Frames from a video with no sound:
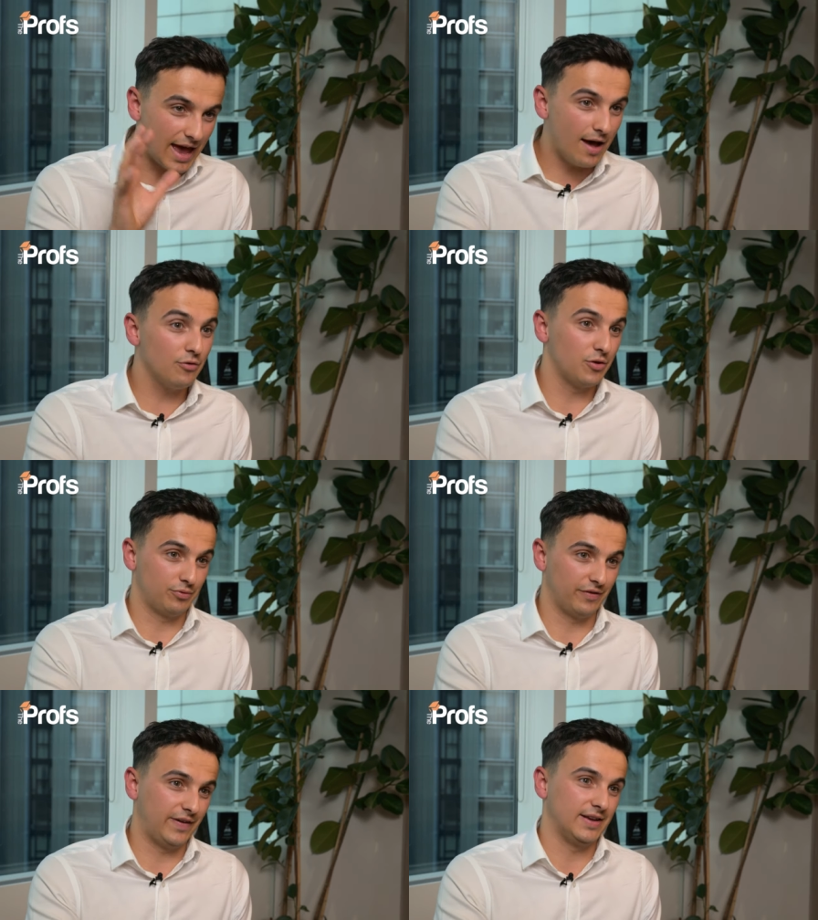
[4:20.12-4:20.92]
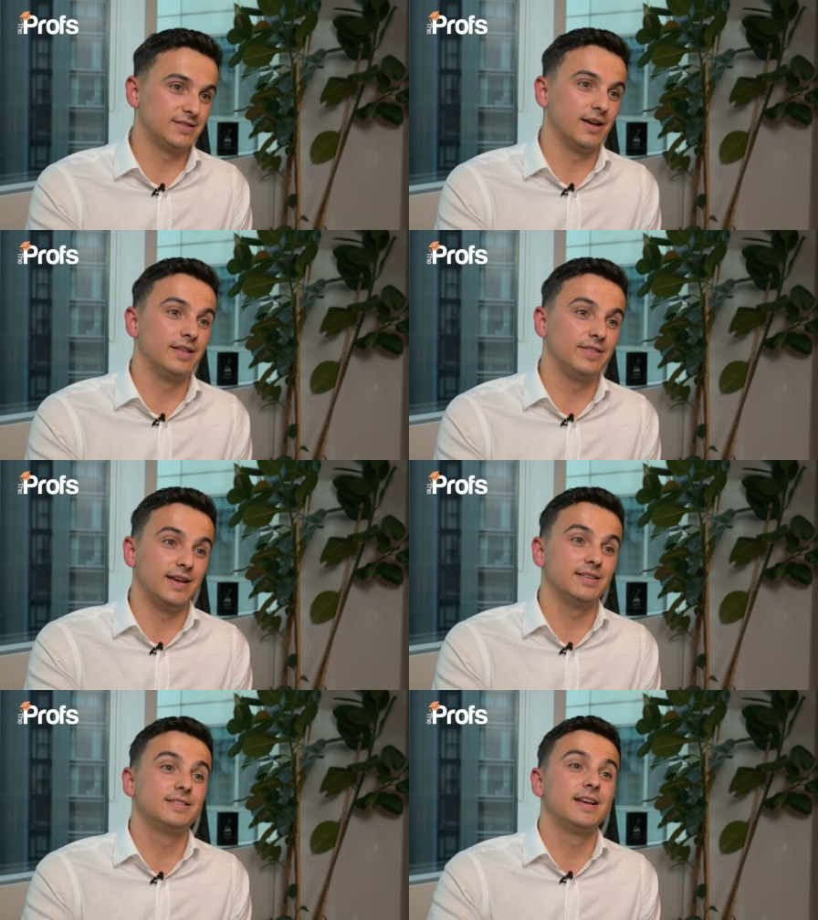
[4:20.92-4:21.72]
Tell the professor
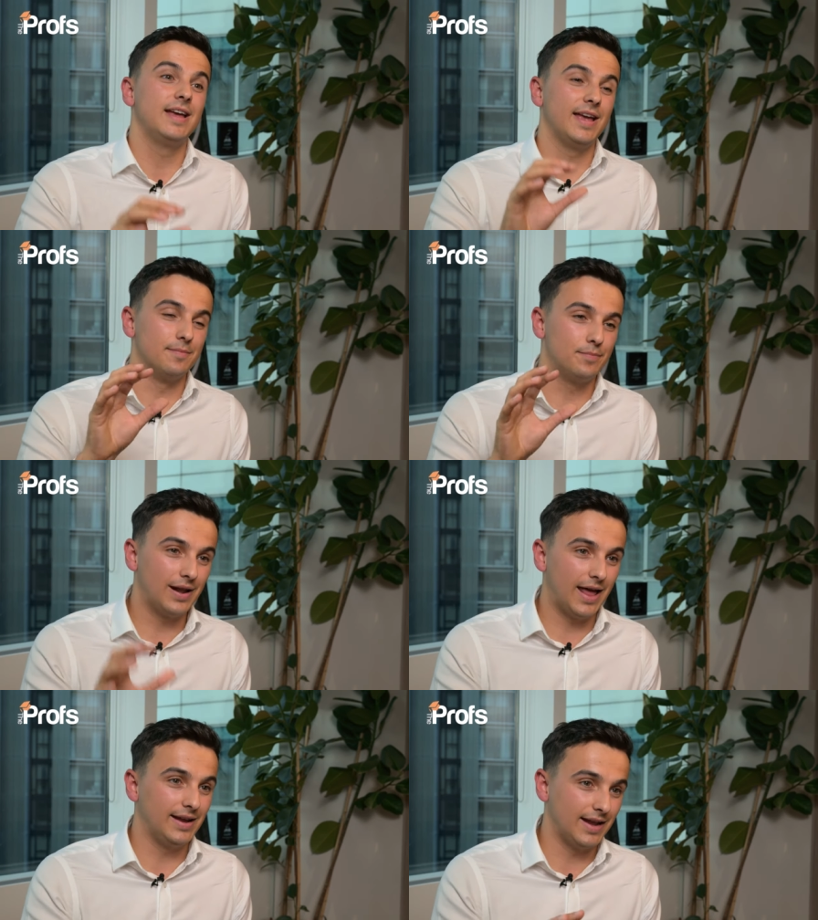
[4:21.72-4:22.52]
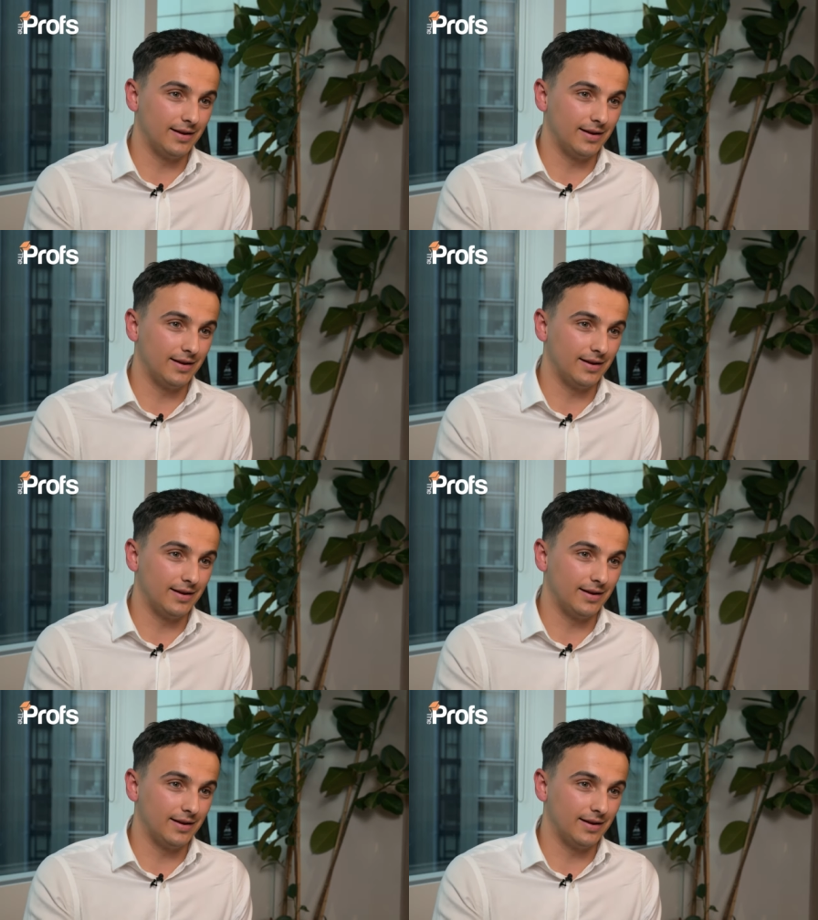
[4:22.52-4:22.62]
this in plain